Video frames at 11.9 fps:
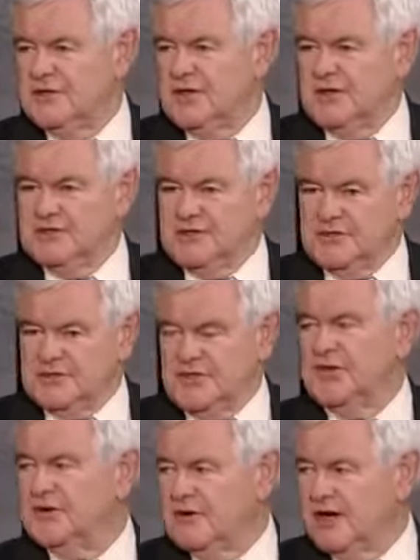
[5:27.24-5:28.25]
is
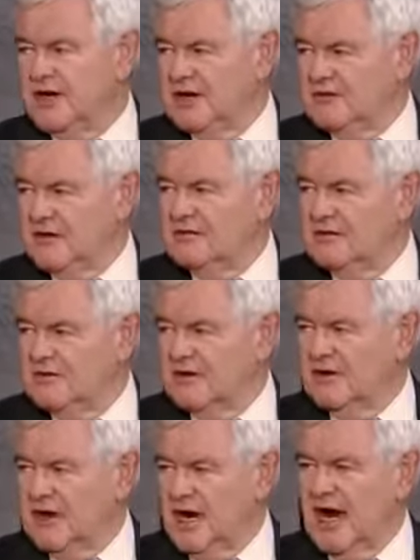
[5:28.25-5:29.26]
disintegrating in front of our
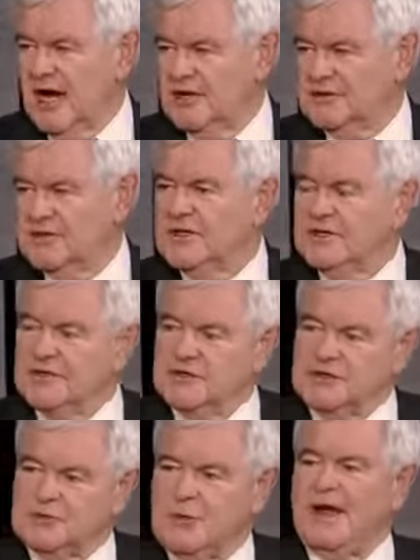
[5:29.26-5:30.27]
very eyes,
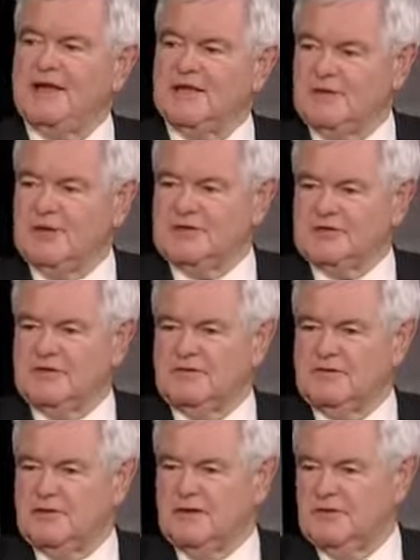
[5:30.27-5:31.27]
despite the best
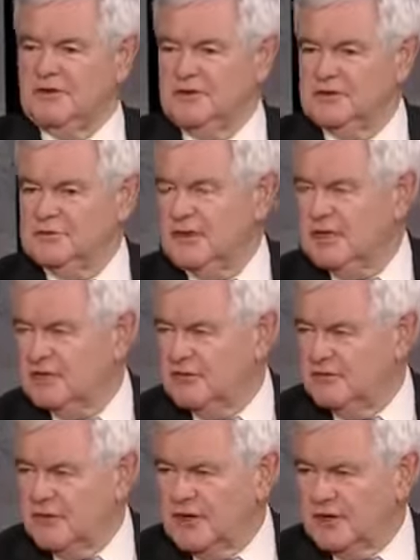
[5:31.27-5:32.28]
effort of the news media to
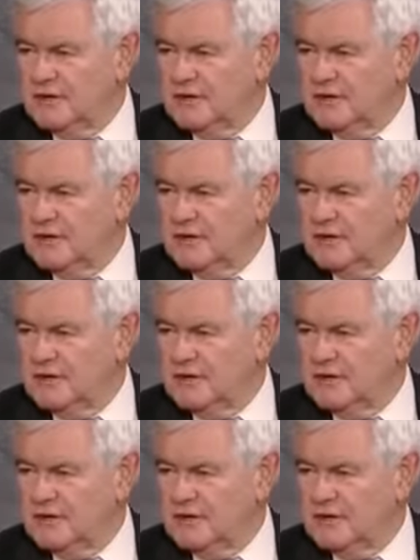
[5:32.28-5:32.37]
avoid it.